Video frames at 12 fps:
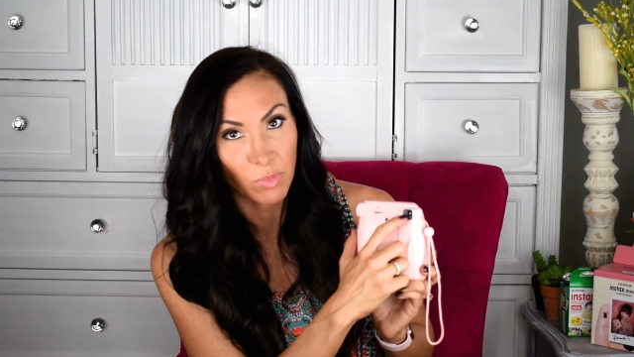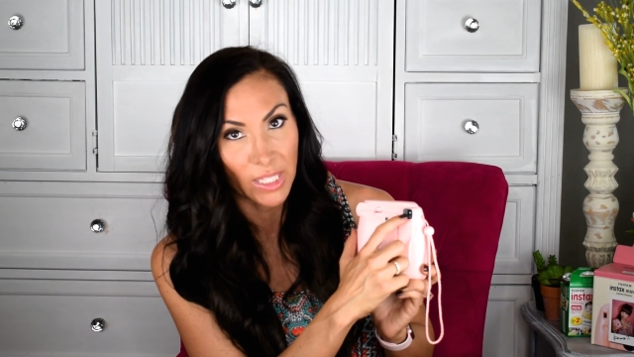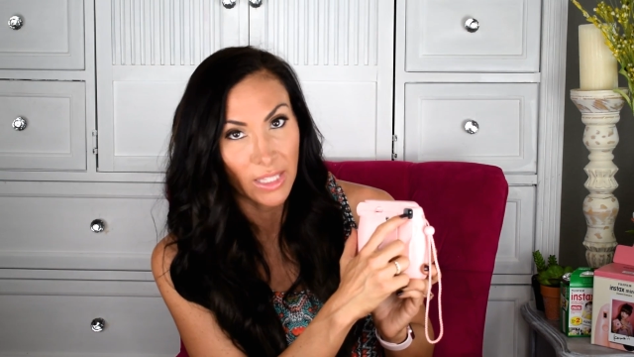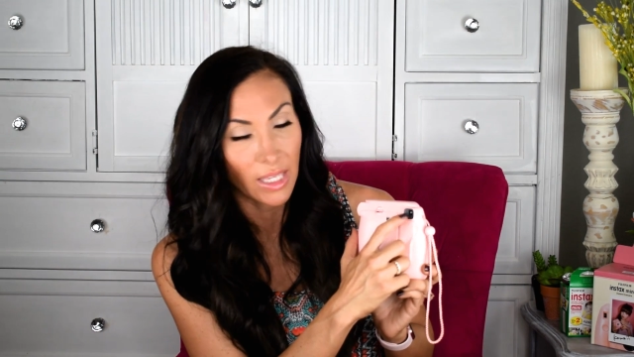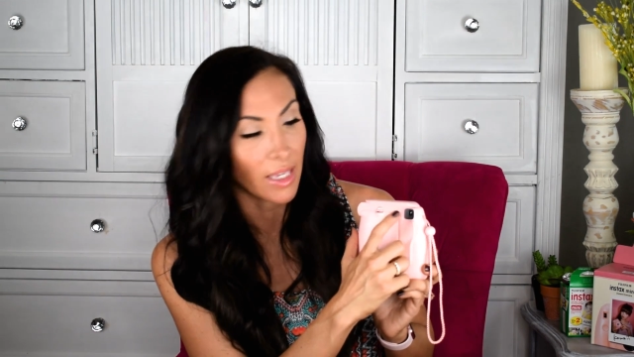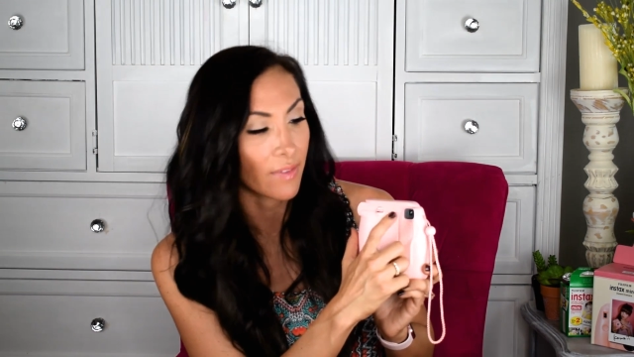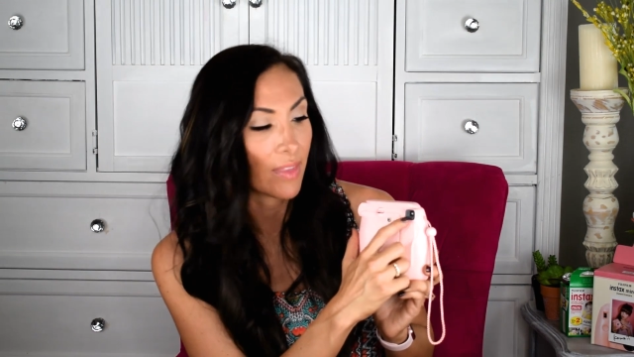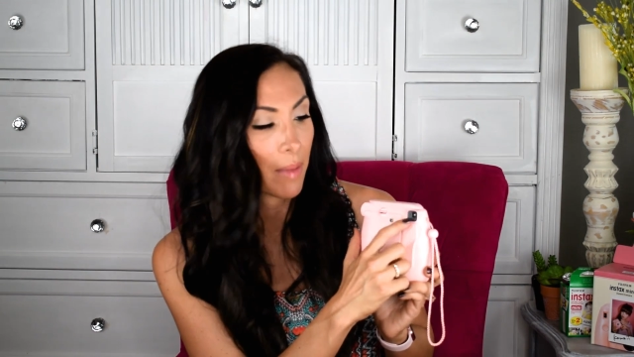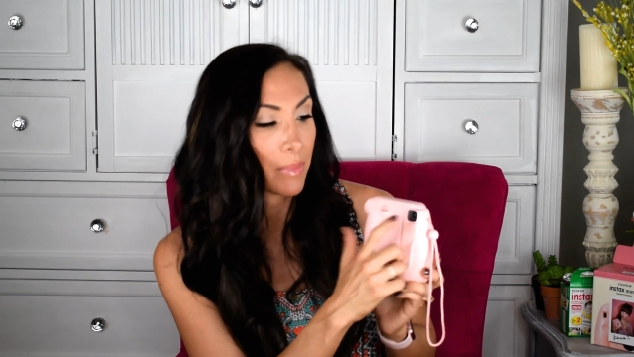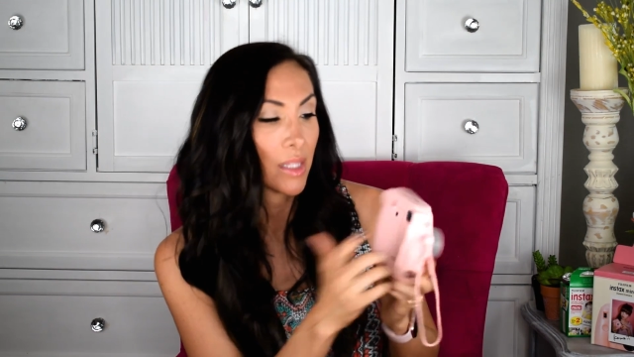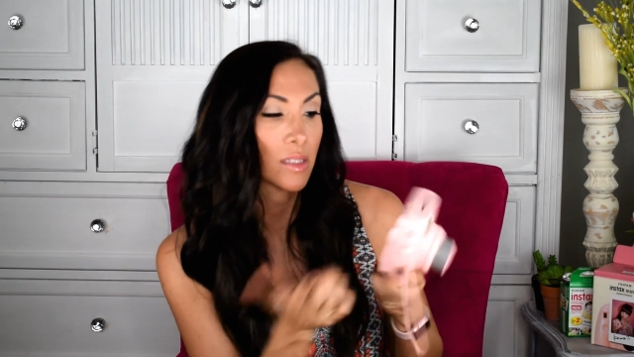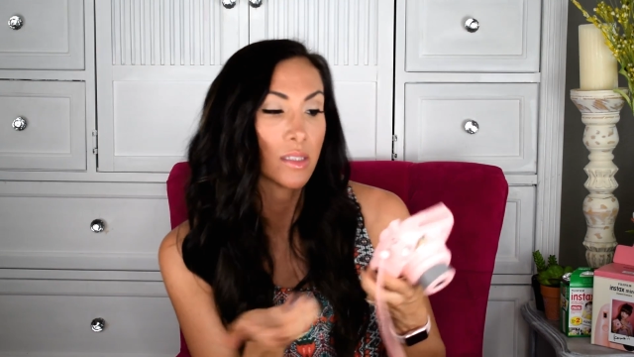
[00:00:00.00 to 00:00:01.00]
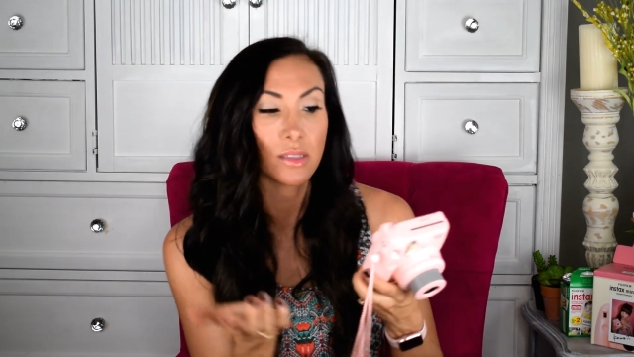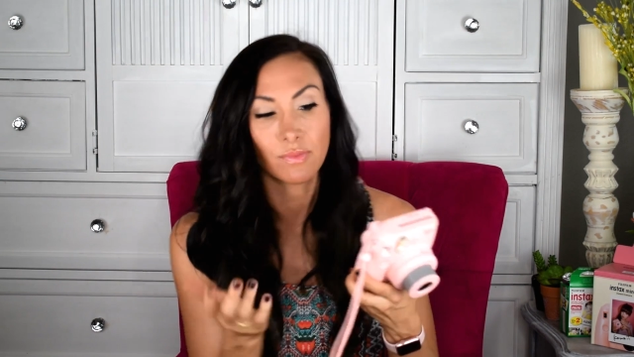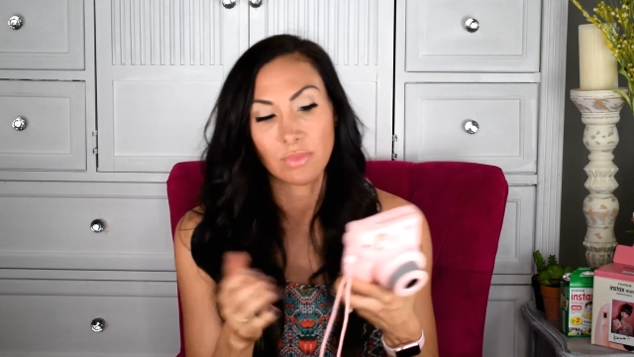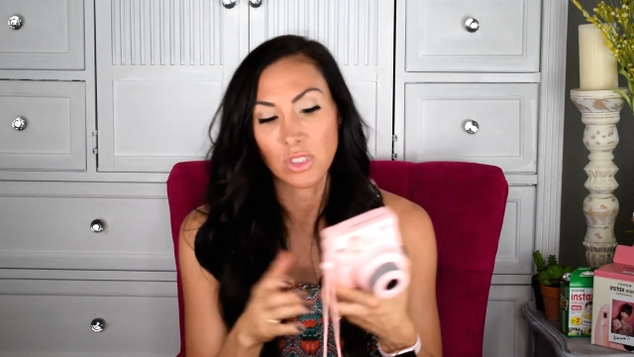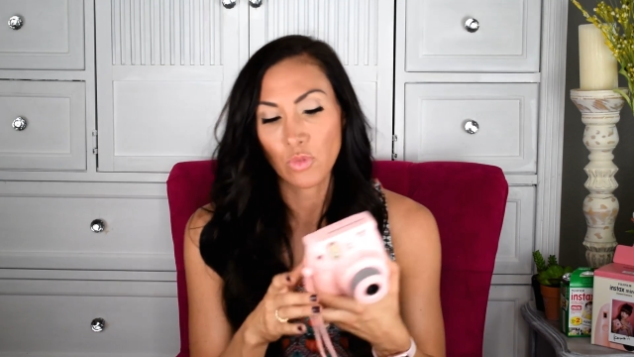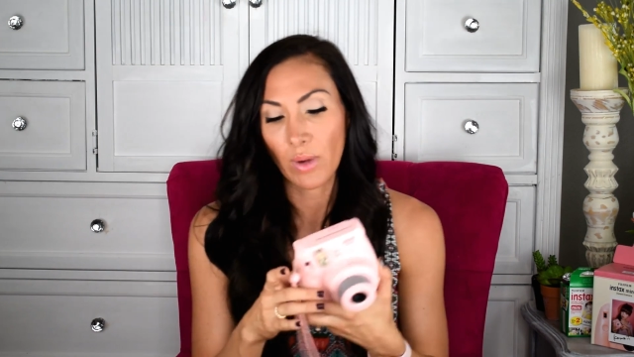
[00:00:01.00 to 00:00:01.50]
blinking. That means
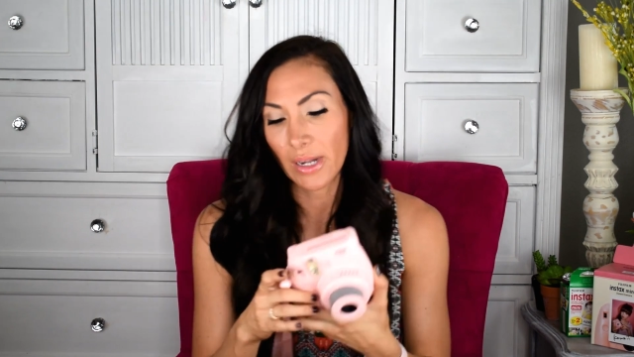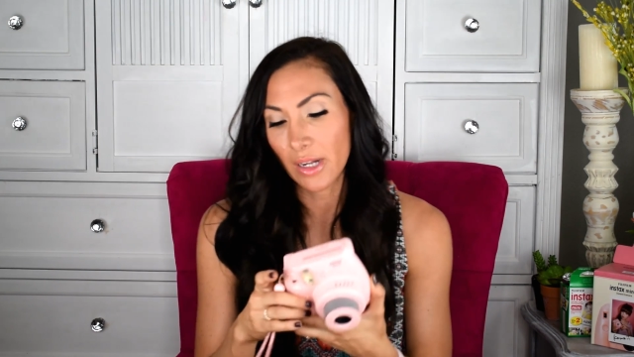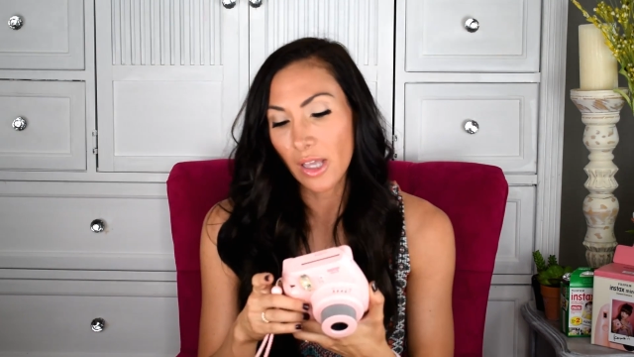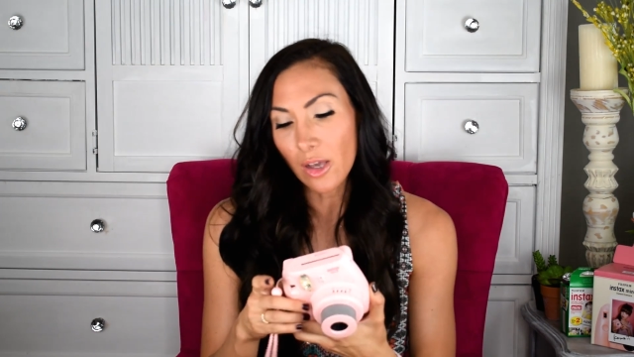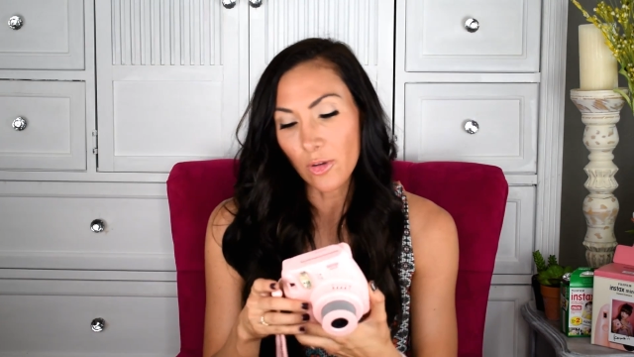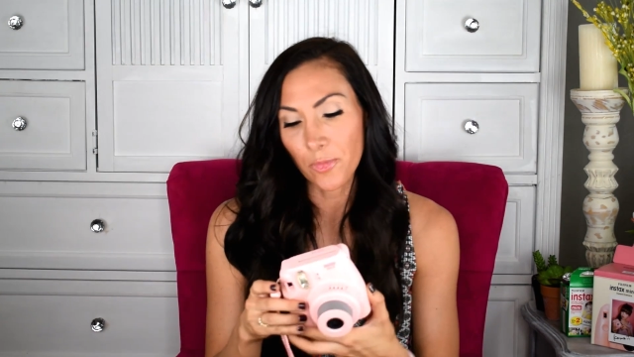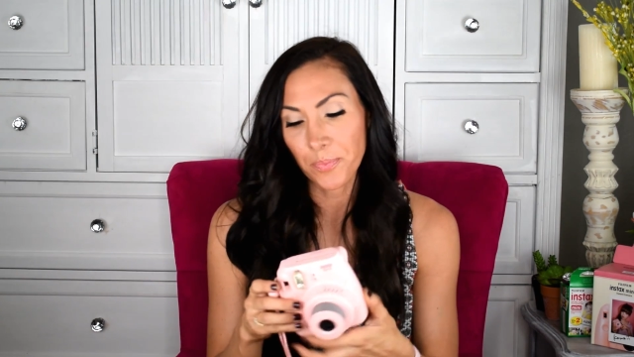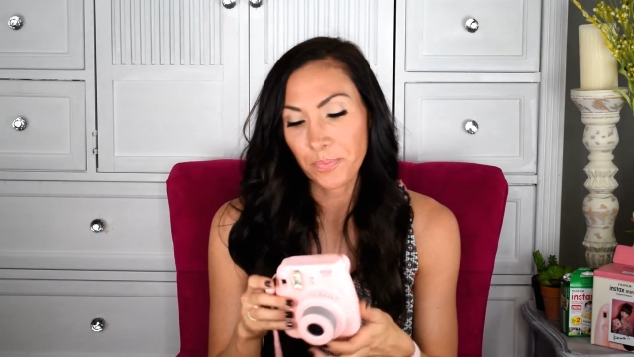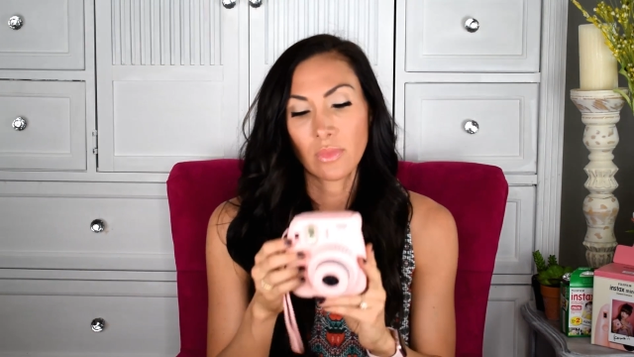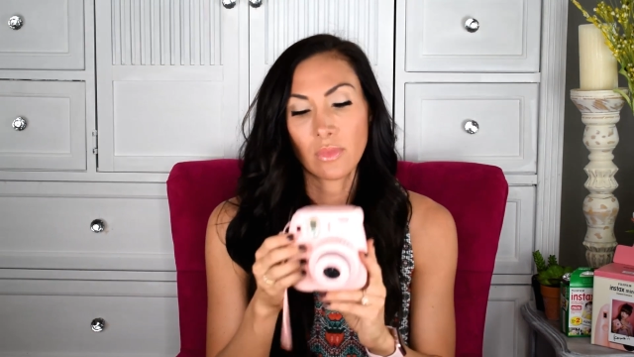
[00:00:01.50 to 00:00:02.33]
it's ready to go.